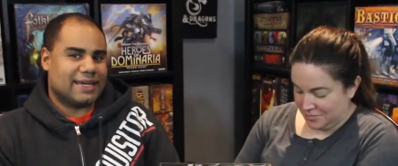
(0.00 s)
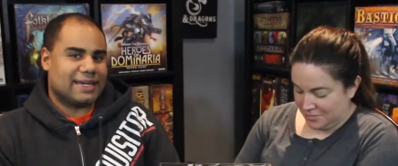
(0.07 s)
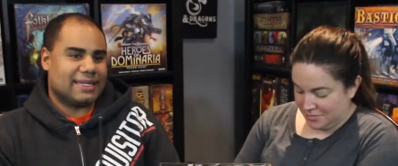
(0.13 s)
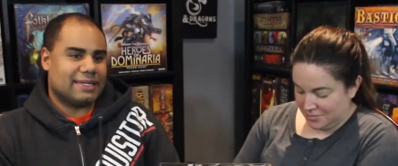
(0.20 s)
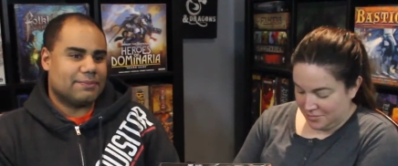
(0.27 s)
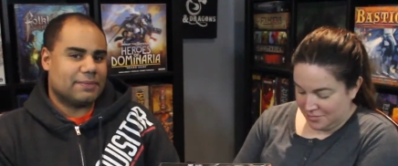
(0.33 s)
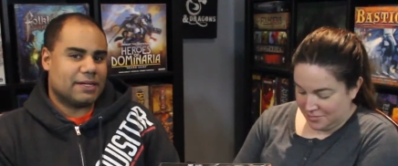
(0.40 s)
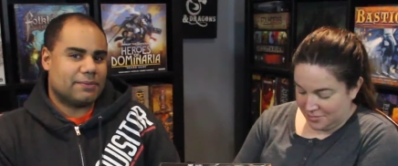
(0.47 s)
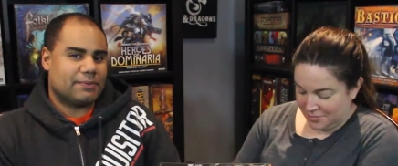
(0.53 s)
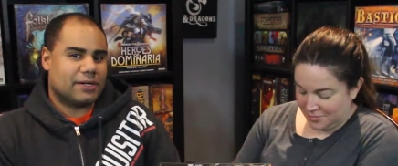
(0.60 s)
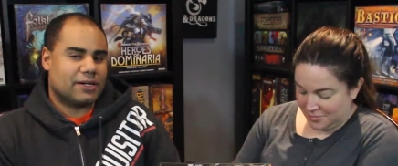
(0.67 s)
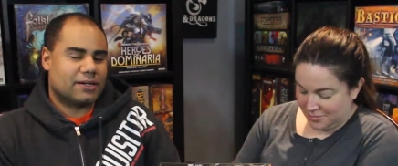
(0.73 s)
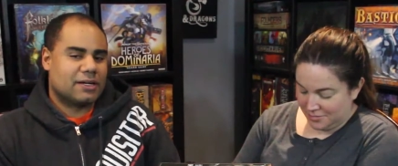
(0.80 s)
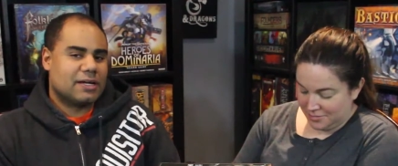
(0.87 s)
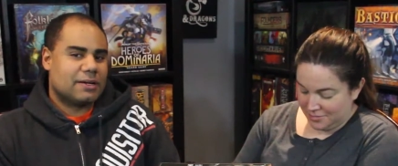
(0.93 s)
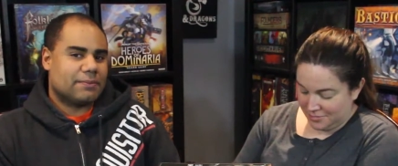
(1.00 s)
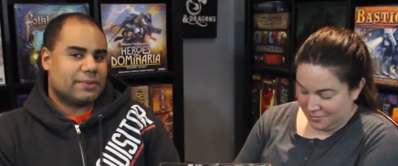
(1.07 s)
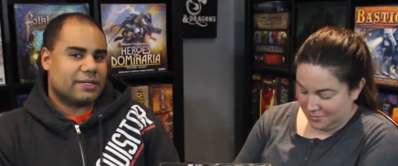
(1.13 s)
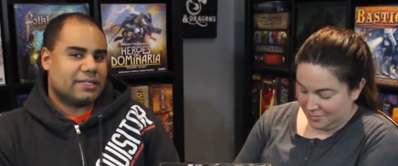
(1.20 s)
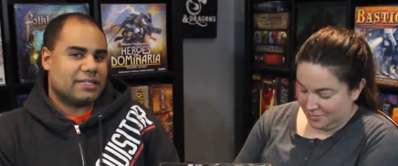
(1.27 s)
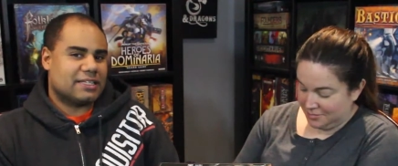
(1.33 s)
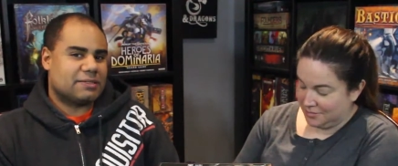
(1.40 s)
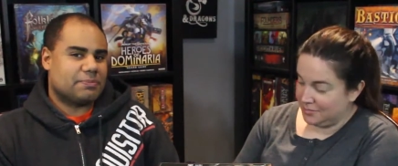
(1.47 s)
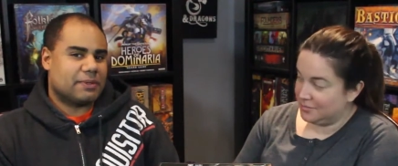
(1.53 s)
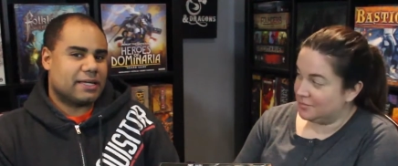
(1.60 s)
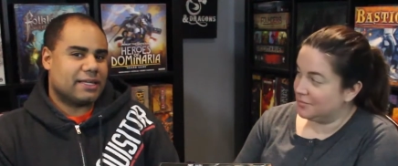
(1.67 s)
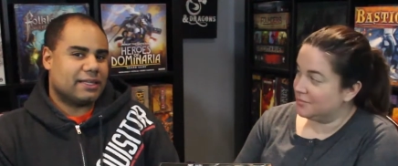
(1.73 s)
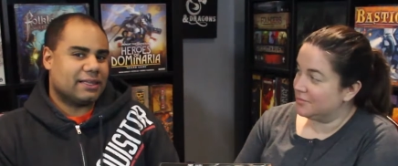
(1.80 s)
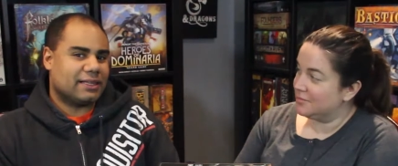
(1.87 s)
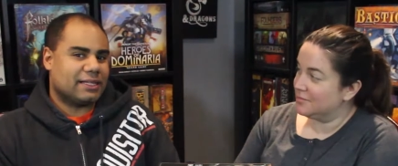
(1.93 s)
Speaker 1: 90 minute mark, but it does
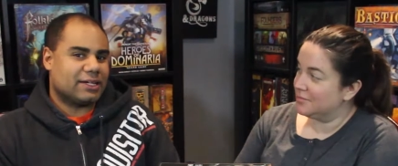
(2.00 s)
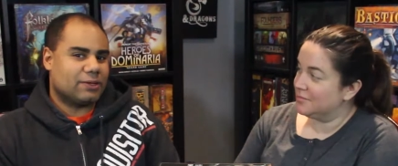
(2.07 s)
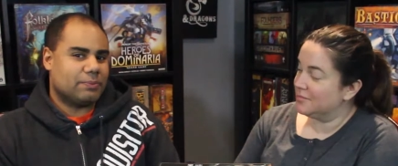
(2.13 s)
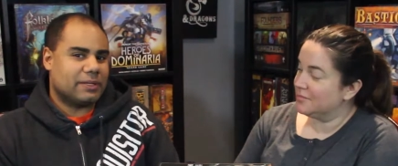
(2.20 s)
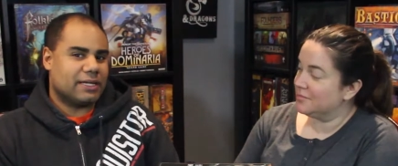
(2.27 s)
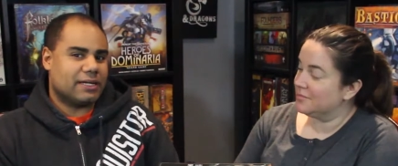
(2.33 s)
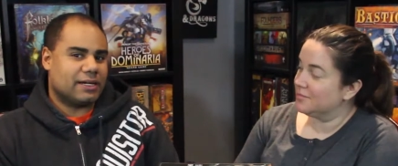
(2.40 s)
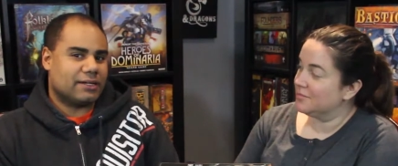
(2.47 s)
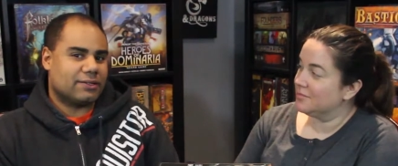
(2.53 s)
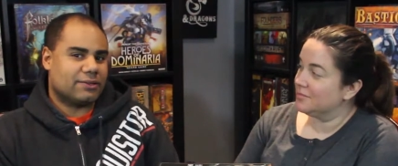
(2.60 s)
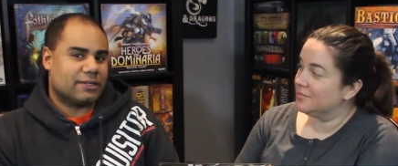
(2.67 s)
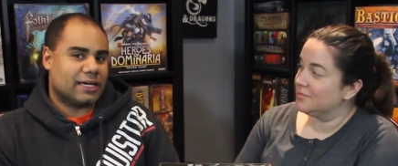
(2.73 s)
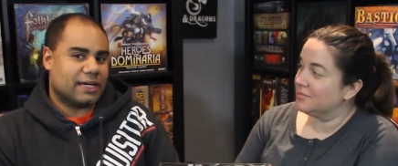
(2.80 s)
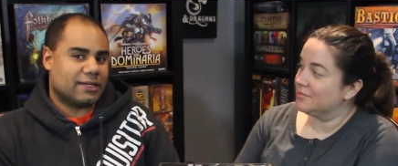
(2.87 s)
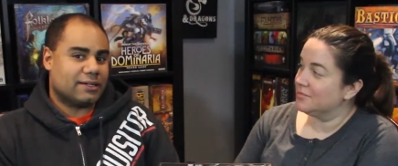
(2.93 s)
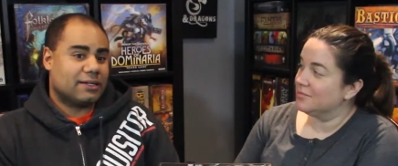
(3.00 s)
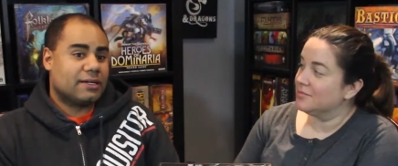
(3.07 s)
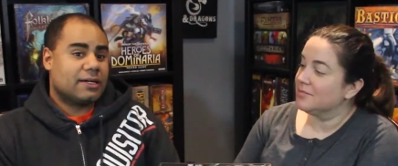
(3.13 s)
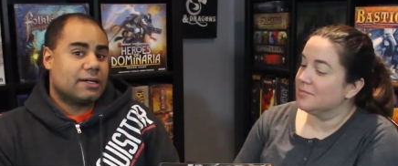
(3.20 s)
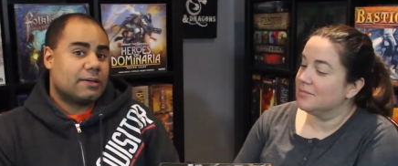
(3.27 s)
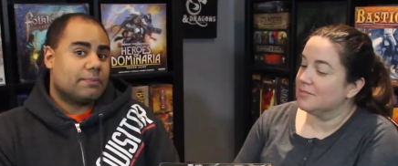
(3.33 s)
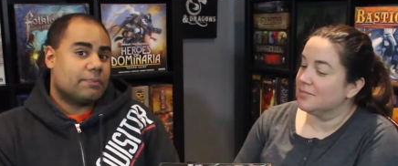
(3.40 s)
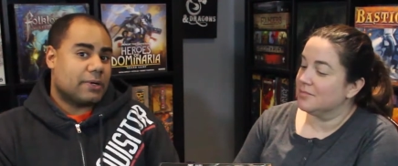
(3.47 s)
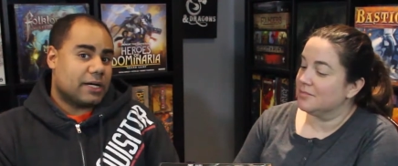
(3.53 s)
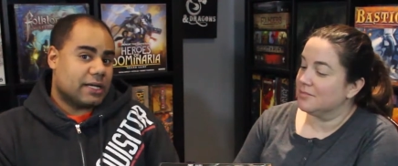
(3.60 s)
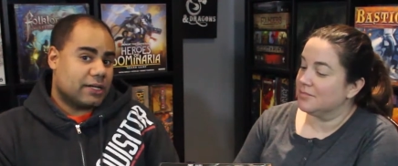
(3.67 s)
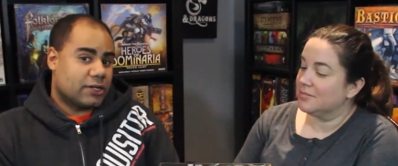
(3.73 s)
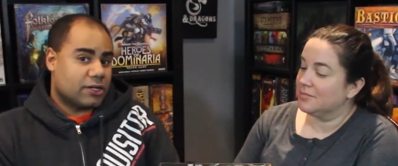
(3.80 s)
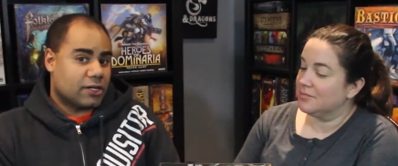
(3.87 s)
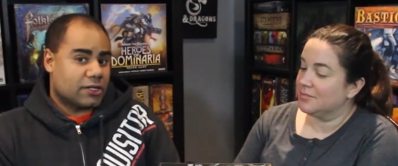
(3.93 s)
play a little bit under that.
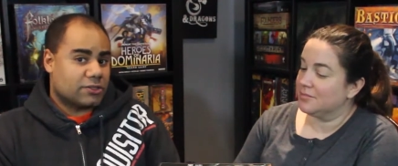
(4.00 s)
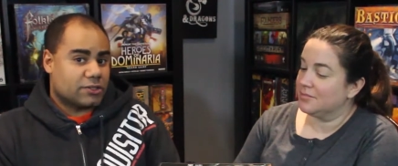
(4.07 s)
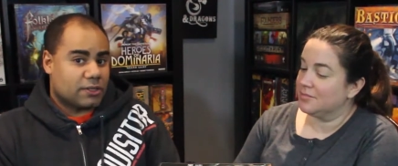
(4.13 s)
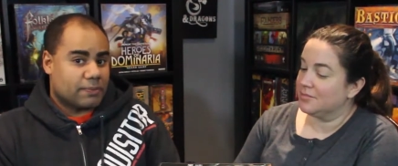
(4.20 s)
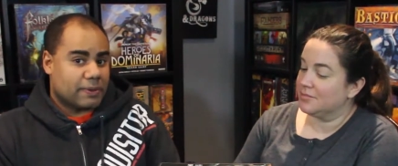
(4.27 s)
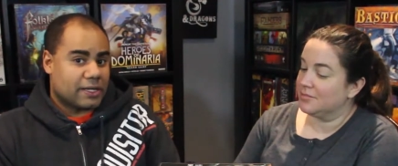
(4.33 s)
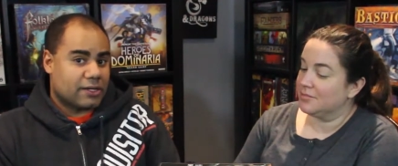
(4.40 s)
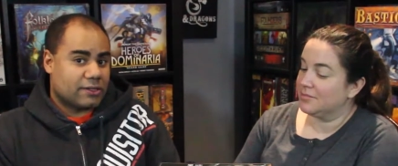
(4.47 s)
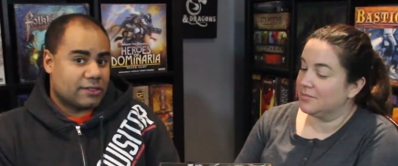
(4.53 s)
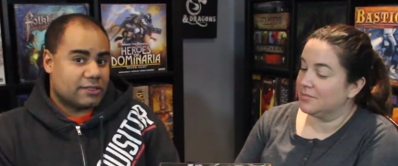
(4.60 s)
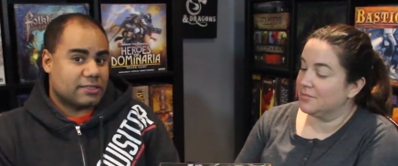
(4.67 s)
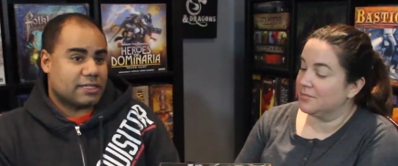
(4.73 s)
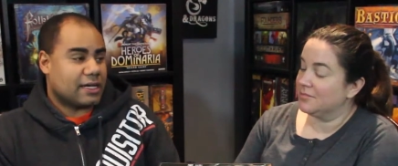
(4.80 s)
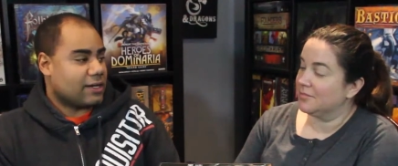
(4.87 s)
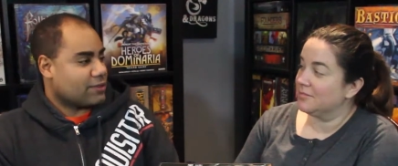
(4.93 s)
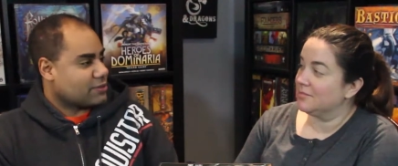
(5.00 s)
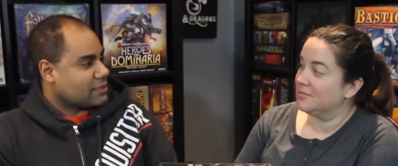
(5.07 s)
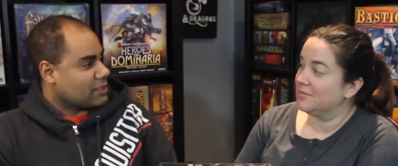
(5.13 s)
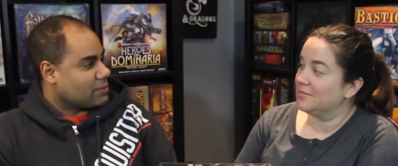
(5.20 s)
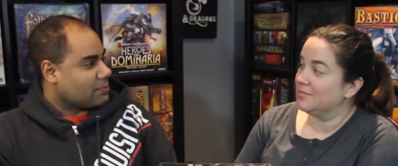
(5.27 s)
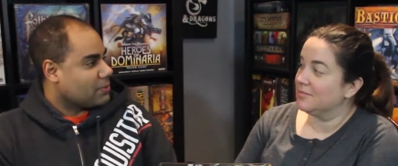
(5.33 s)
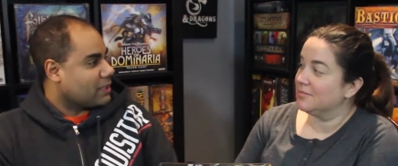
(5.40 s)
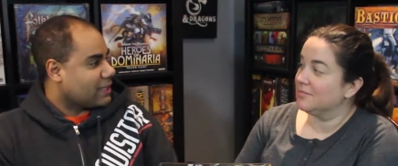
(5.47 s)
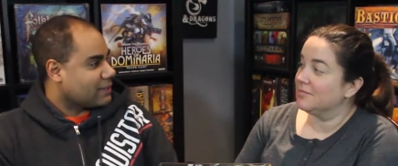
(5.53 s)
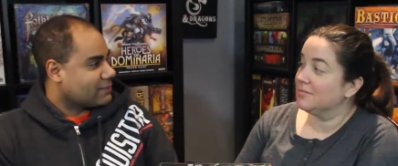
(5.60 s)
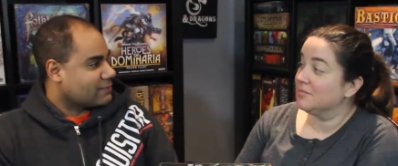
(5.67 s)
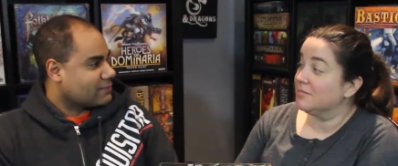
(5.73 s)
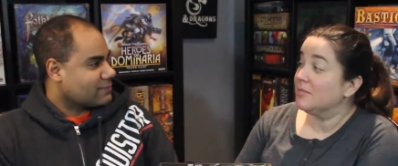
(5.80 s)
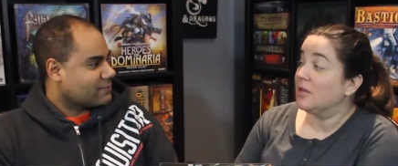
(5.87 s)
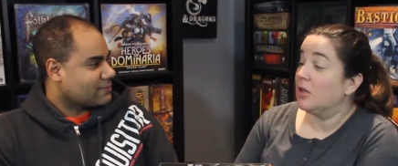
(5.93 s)
But it could also depend on the scenarios that you play.